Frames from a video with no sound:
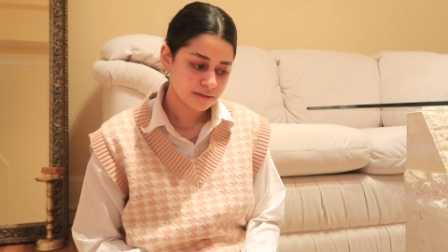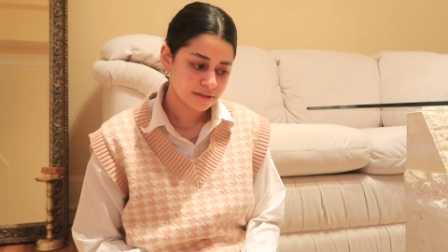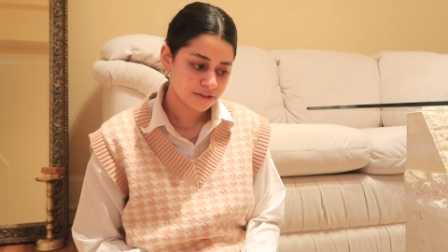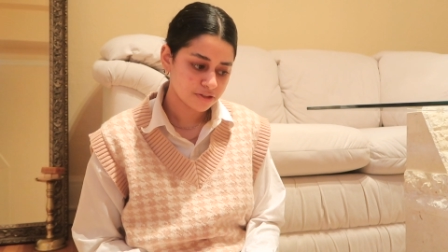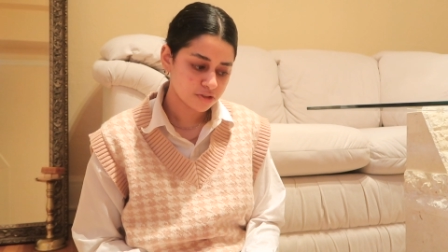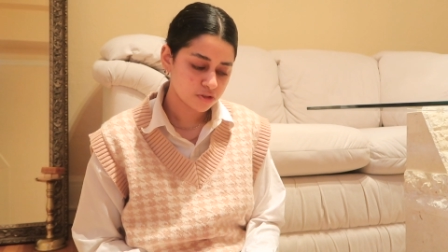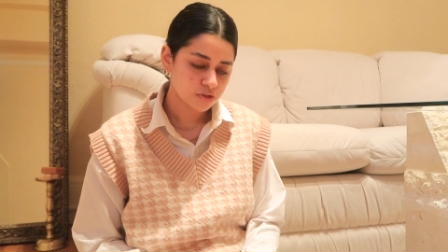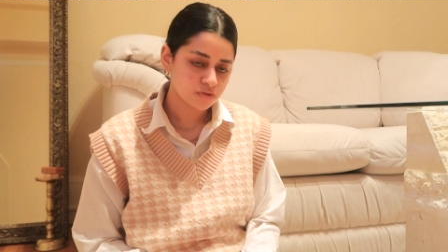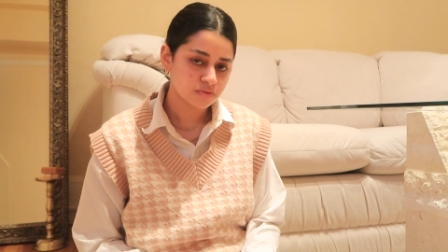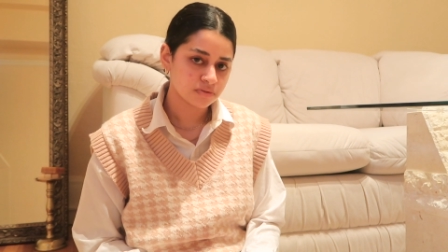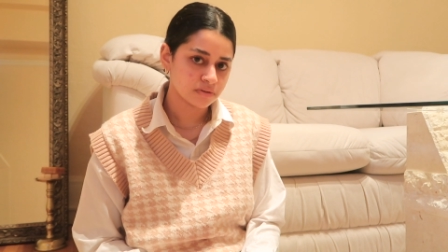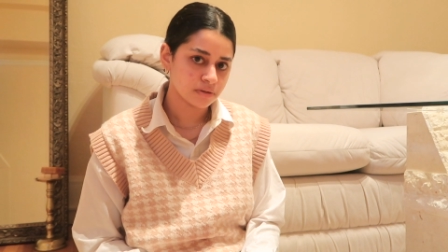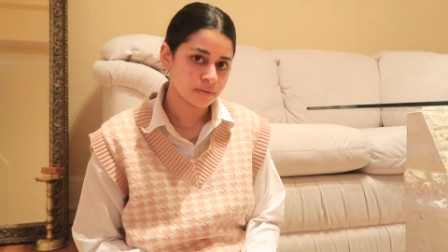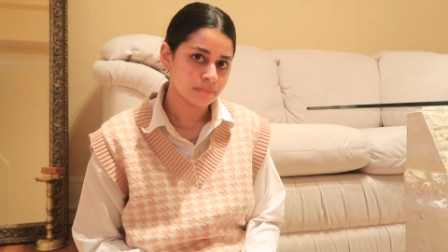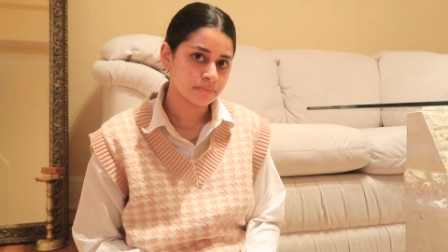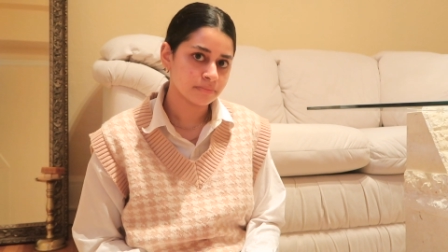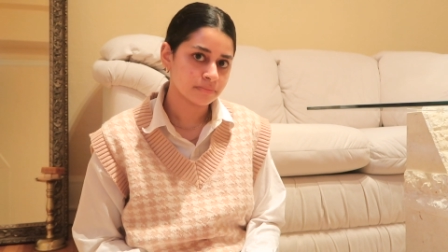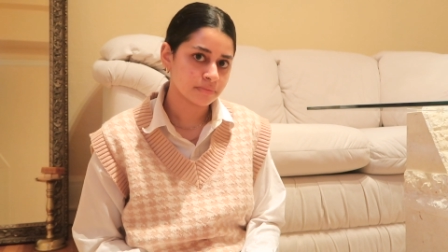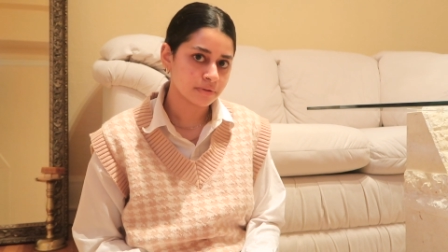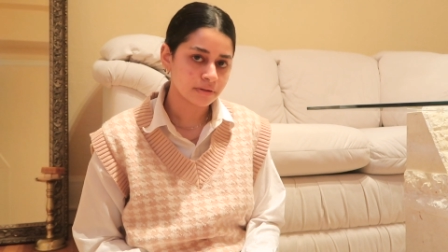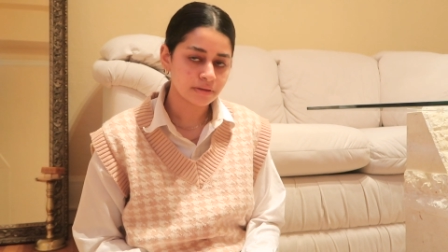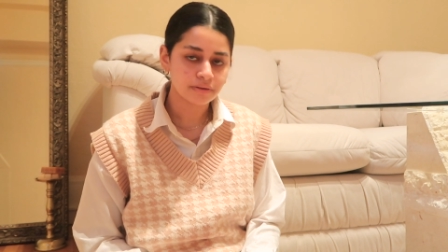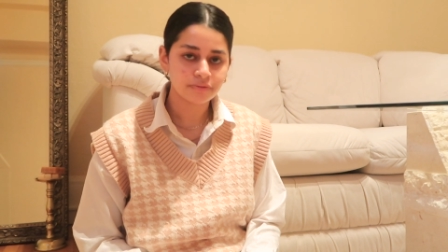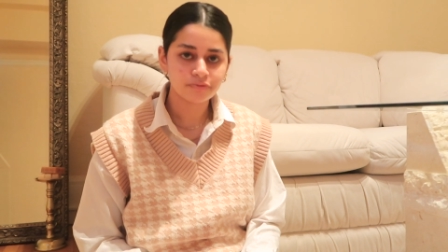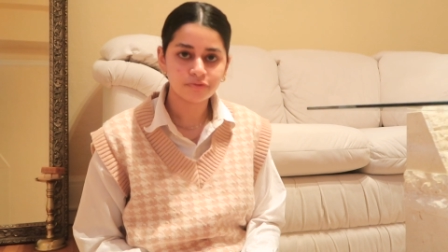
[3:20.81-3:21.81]
is
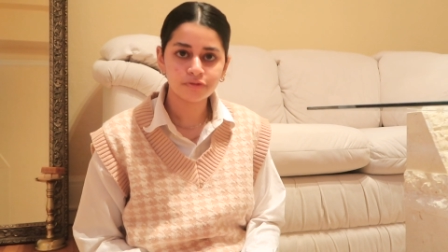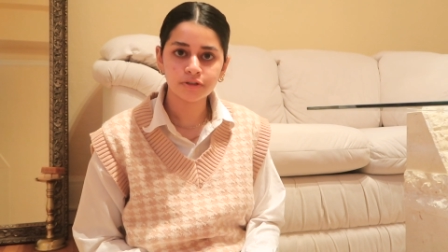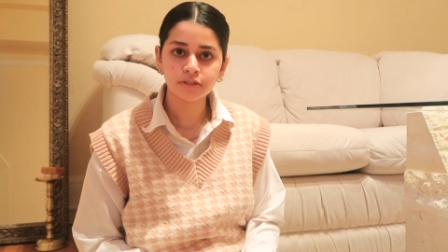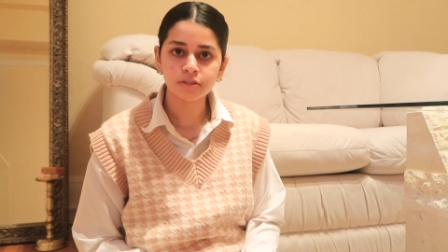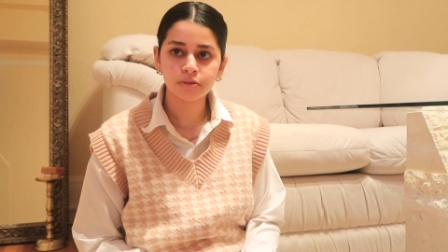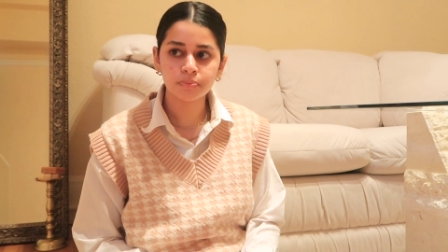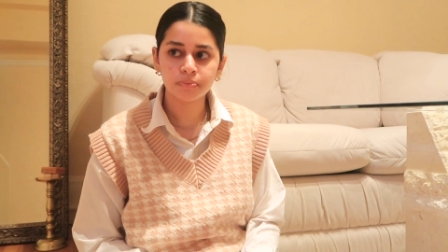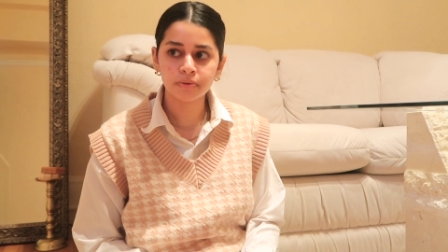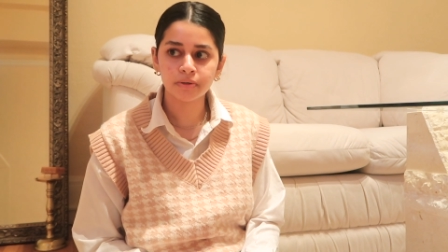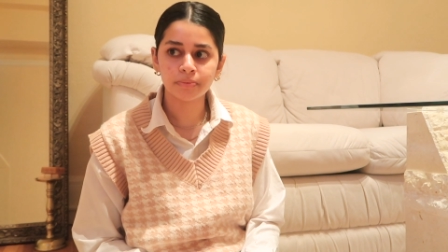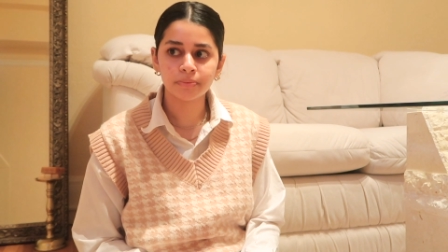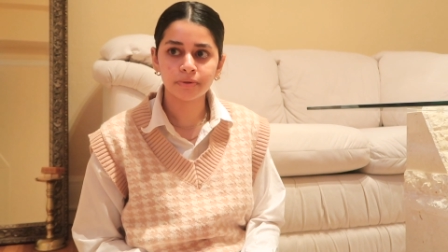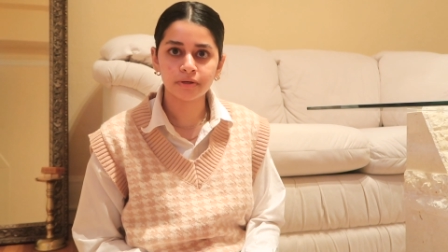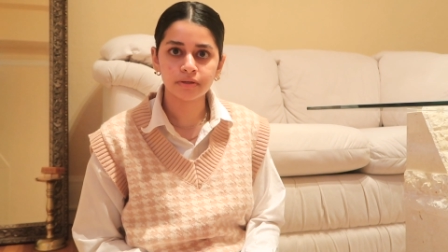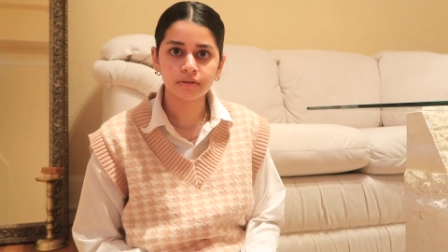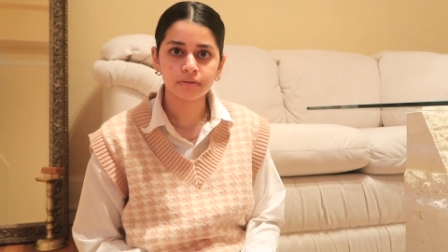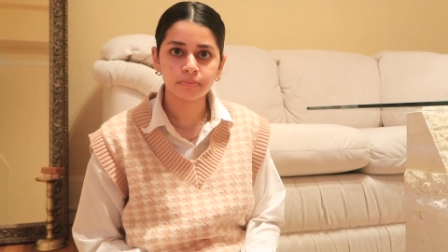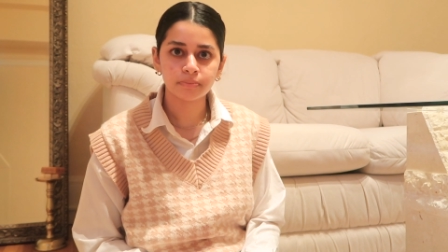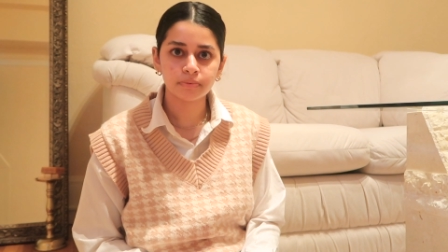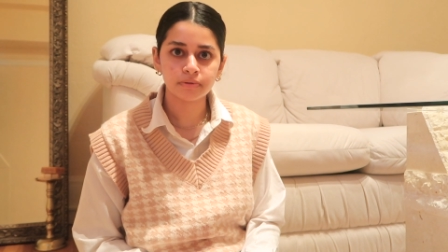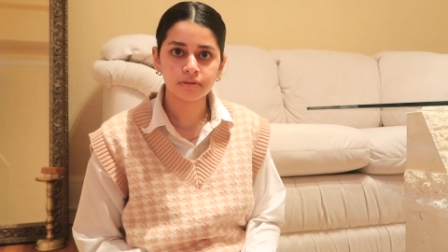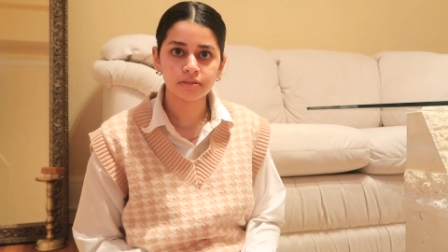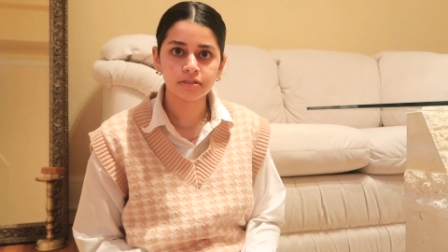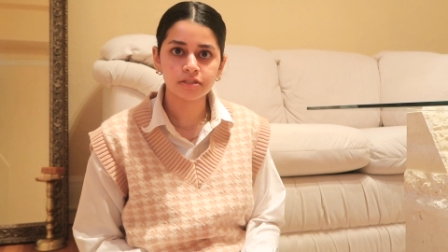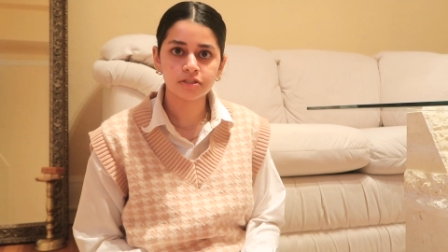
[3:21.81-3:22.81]
from Facebook
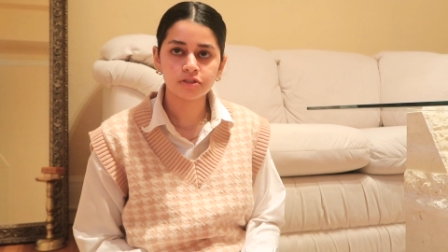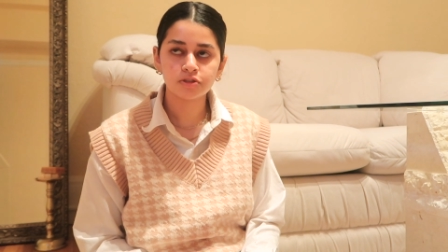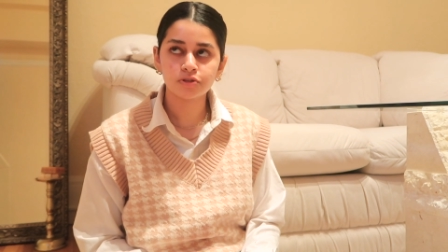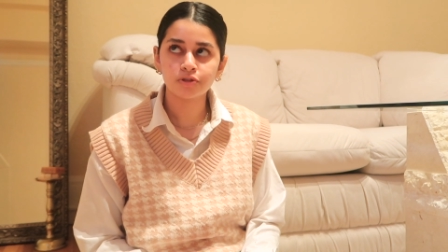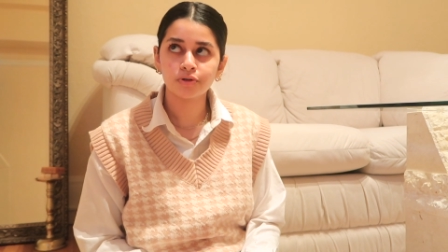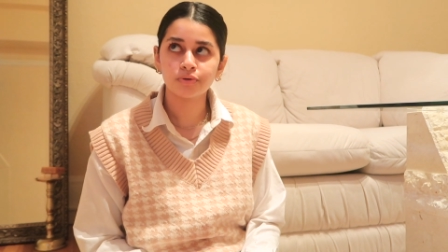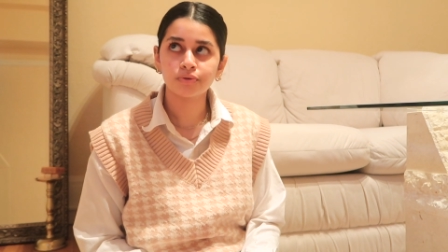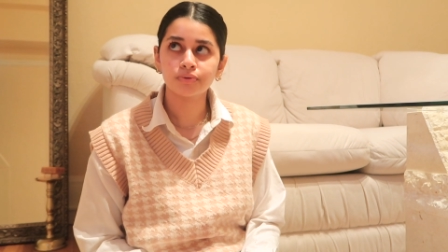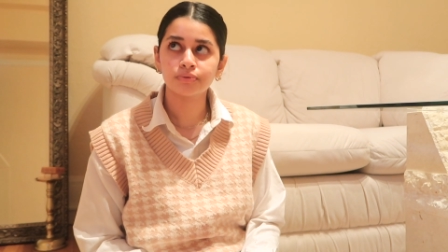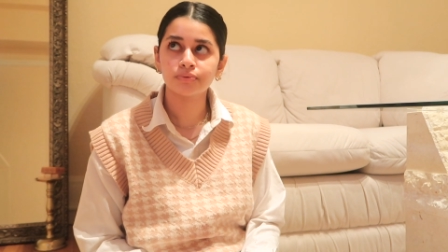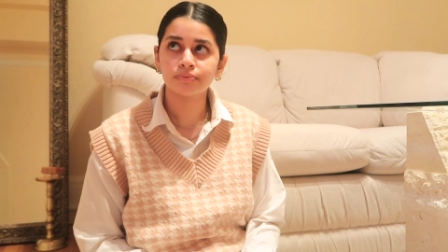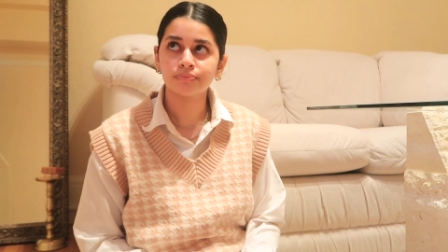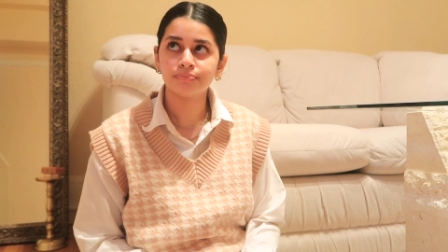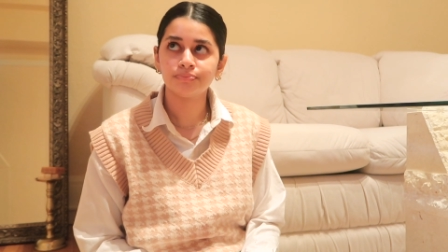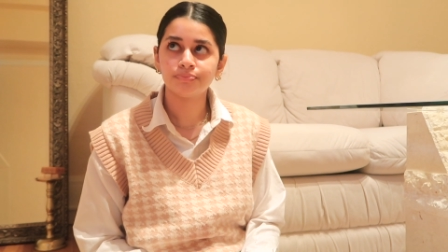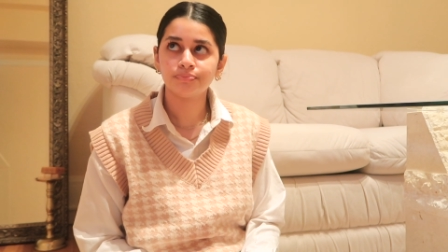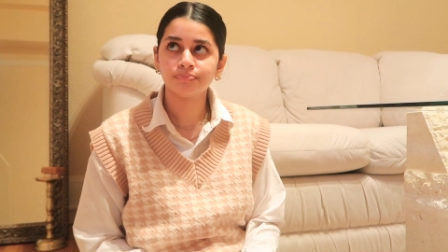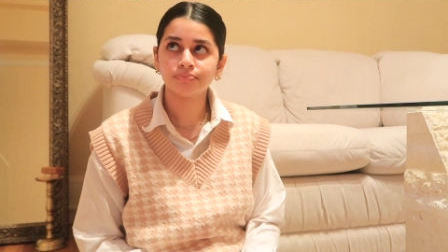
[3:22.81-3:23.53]
marketplace so